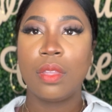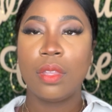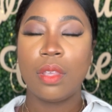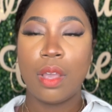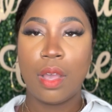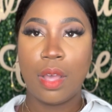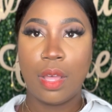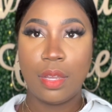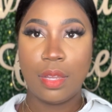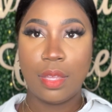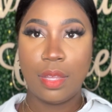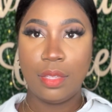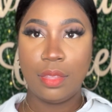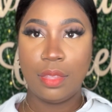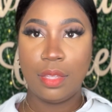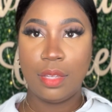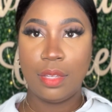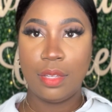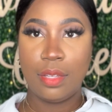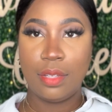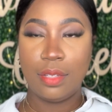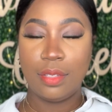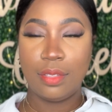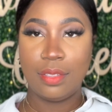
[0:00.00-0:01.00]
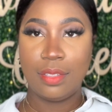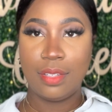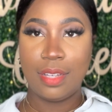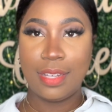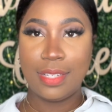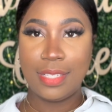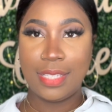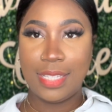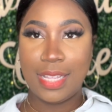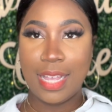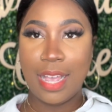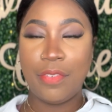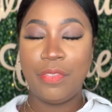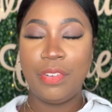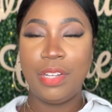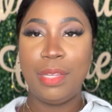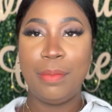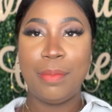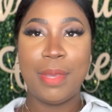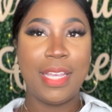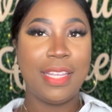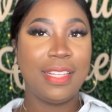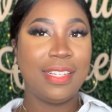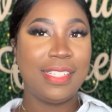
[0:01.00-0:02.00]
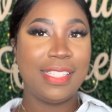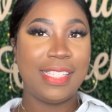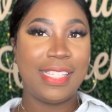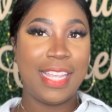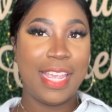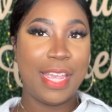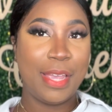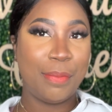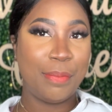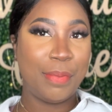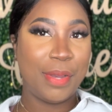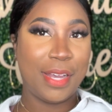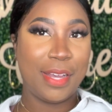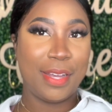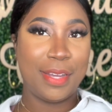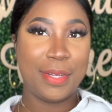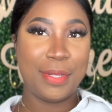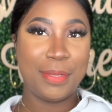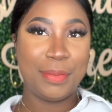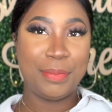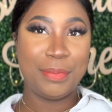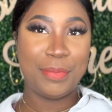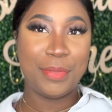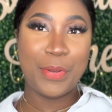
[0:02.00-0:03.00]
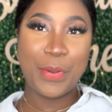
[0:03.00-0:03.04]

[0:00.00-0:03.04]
I like that. It's definitely making the skin pop.